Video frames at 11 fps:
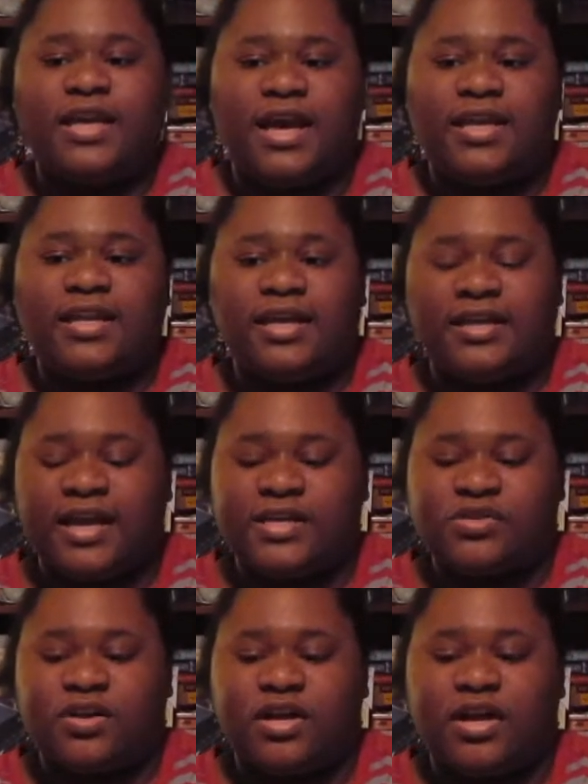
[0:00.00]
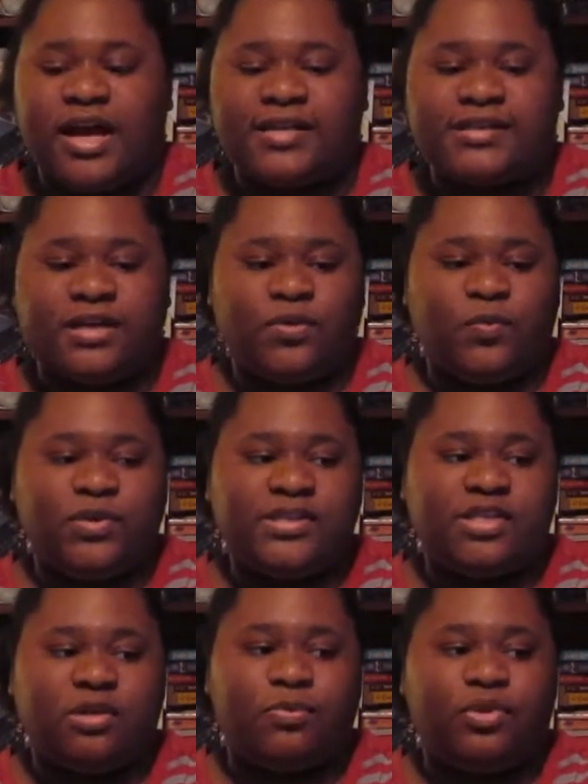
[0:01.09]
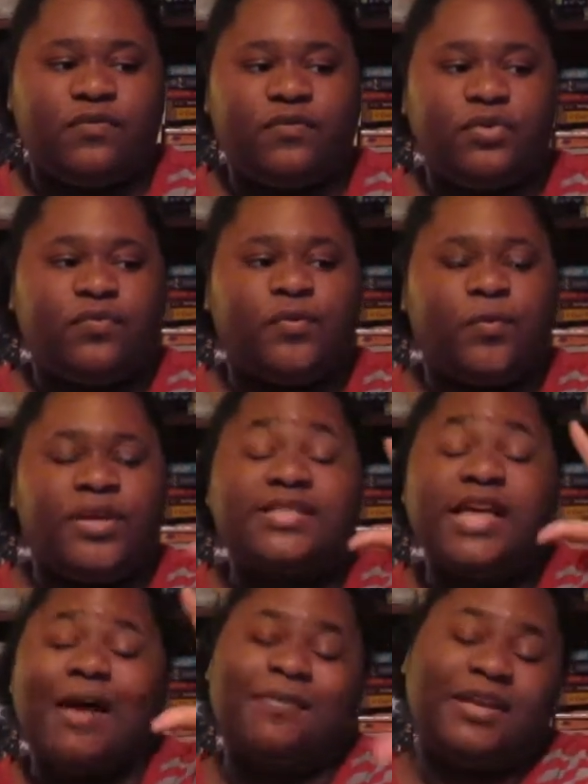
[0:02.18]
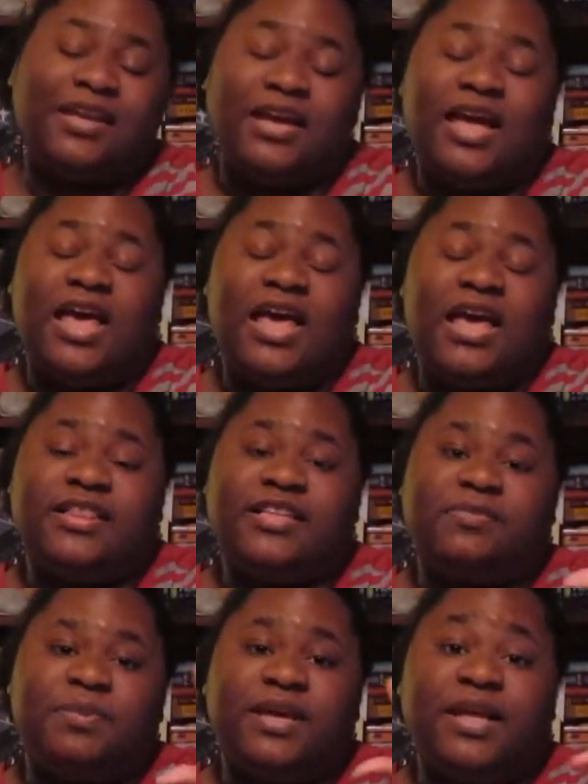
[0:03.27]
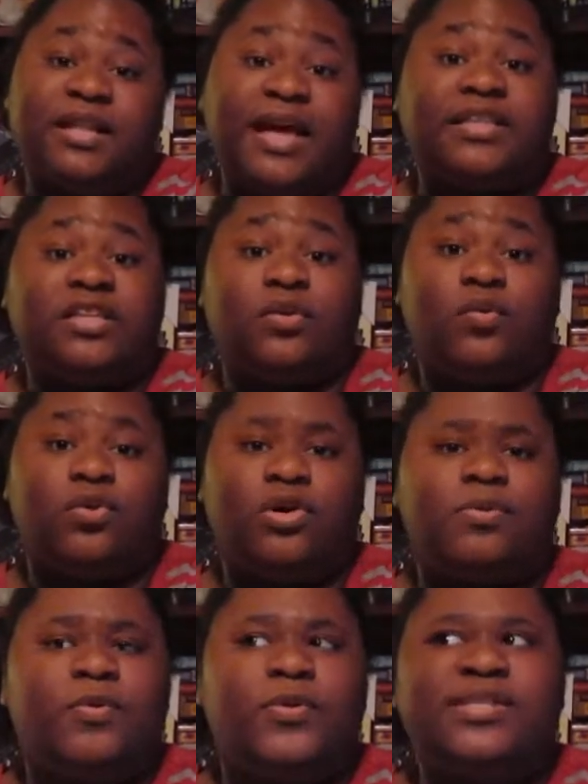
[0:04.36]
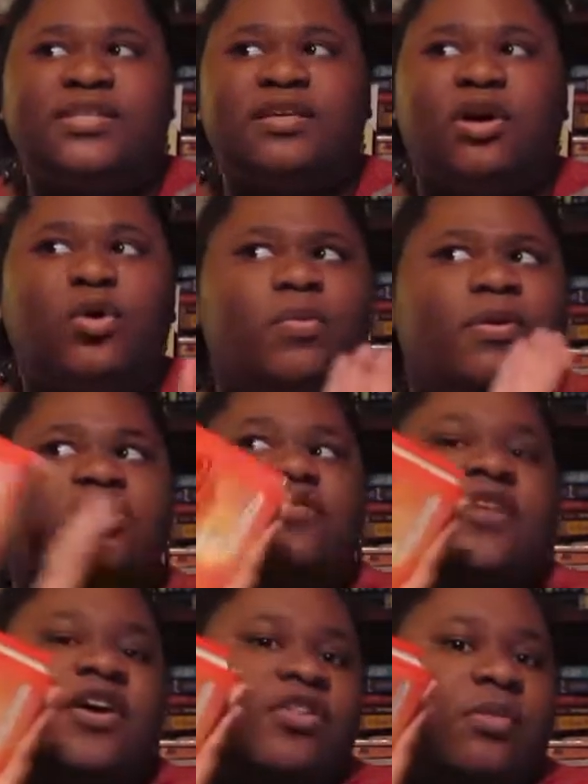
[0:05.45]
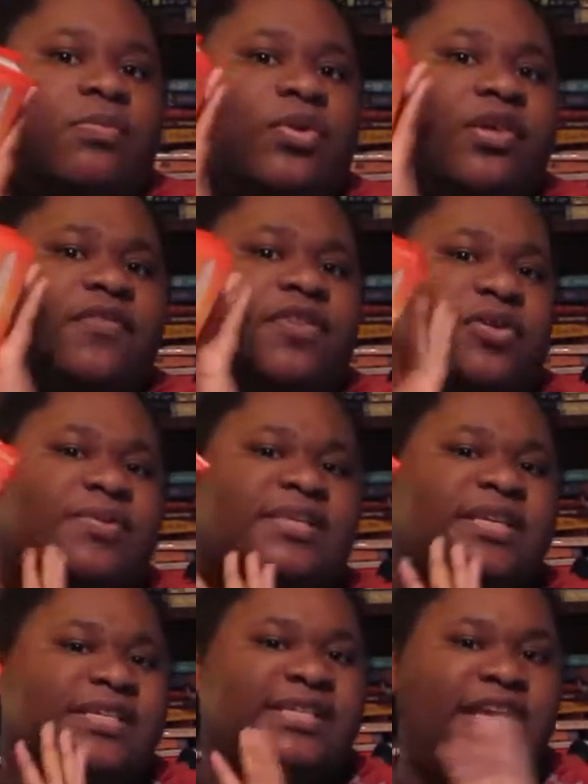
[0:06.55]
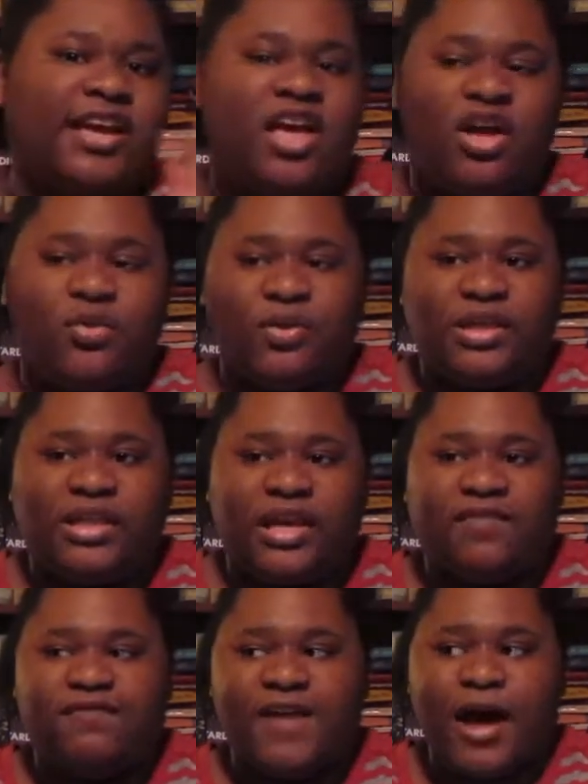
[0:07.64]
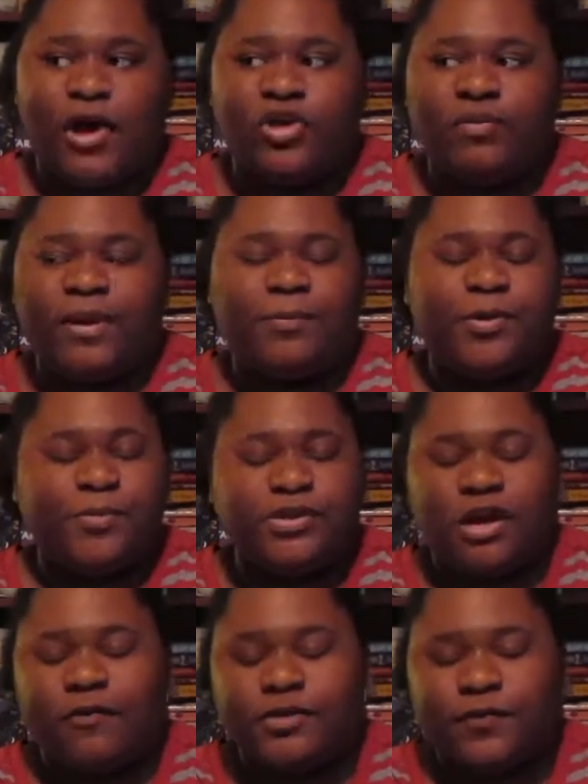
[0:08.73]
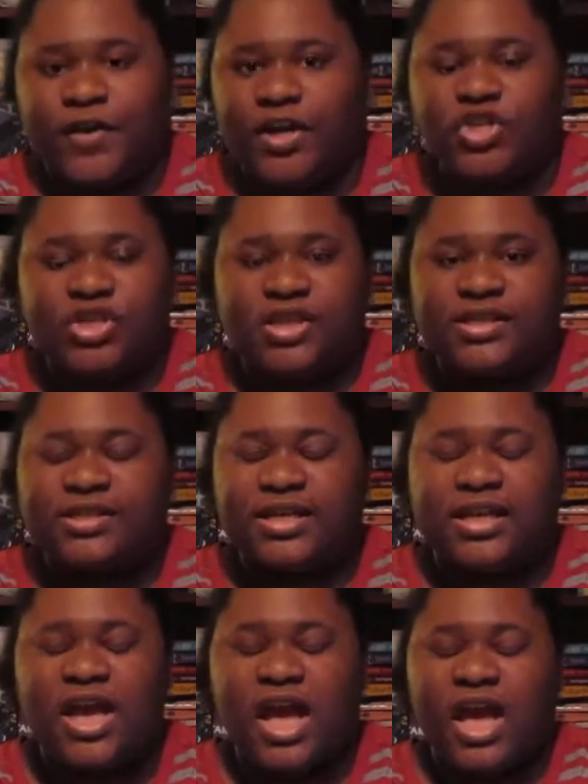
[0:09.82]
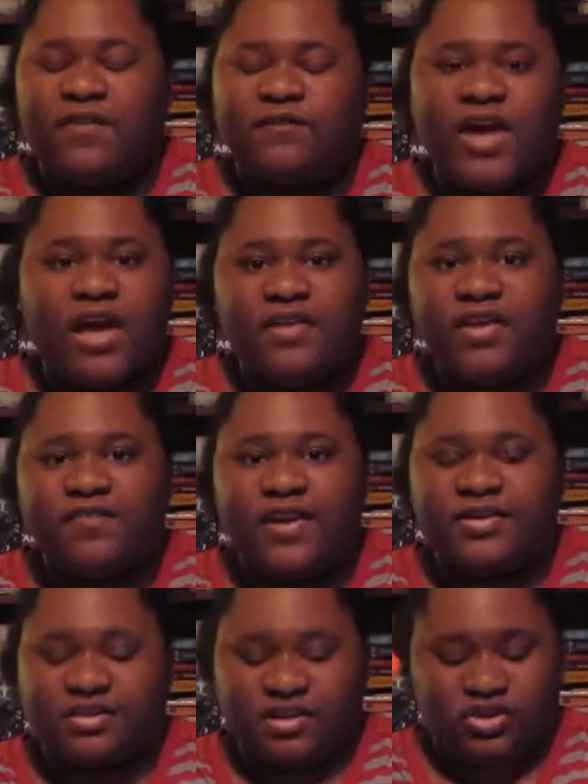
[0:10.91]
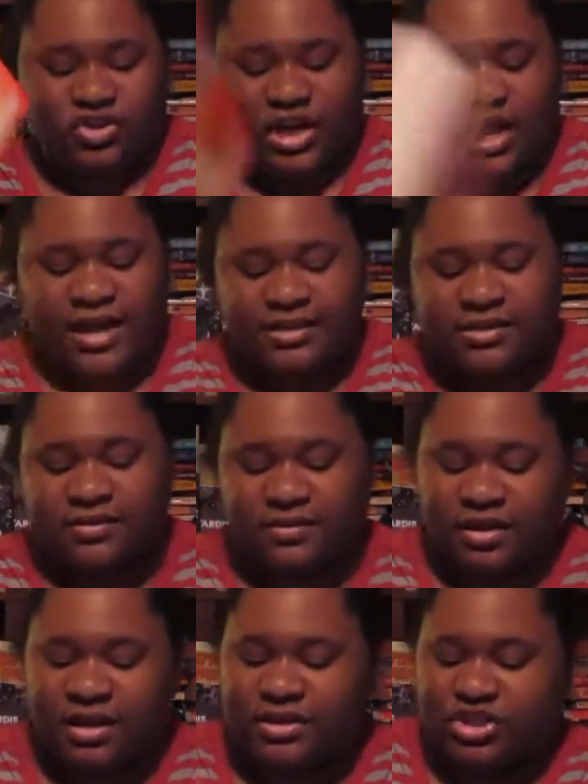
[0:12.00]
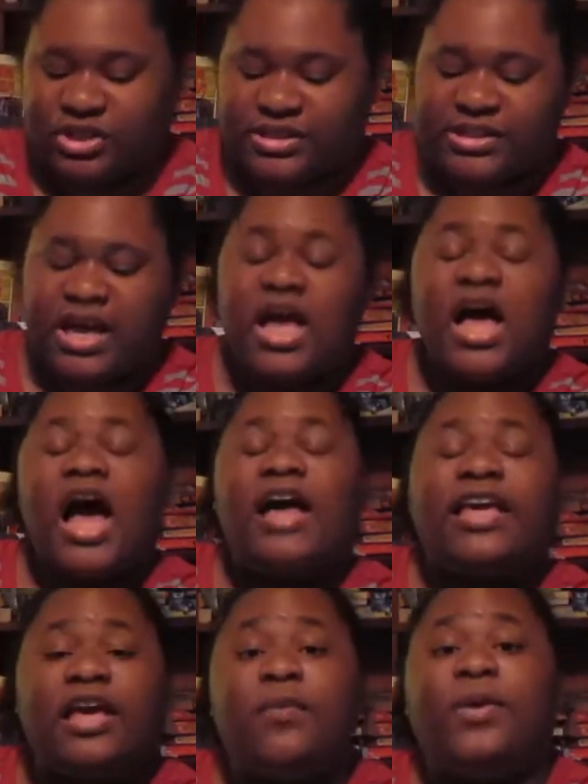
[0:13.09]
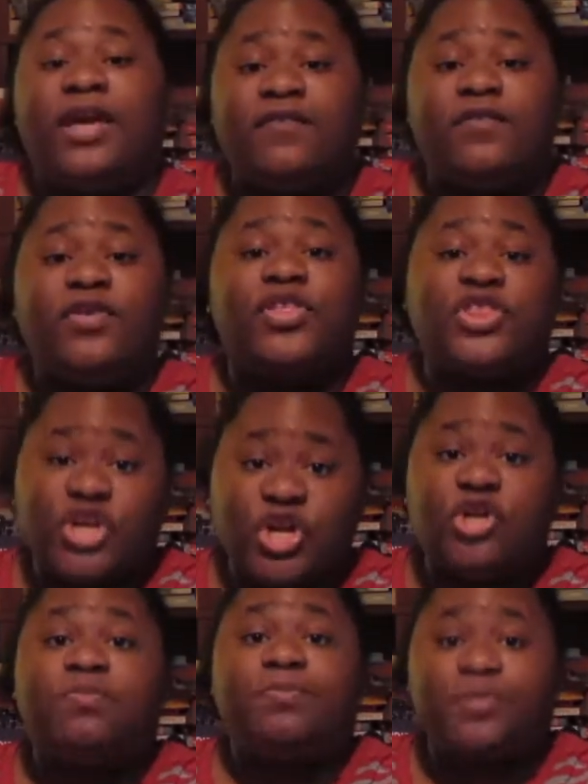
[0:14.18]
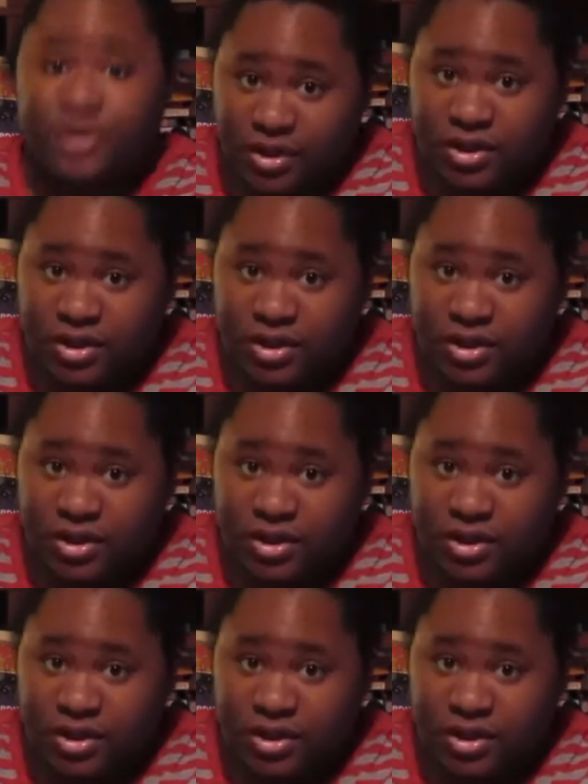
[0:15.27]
Katie and Ezra as we see their point of view from what is happening in this big galactic war, but we see a whole bunch of other point of views because it's like really like a file about people's observations. And 5 out of 5 stars, you guys. Just, I can't wait for the third book.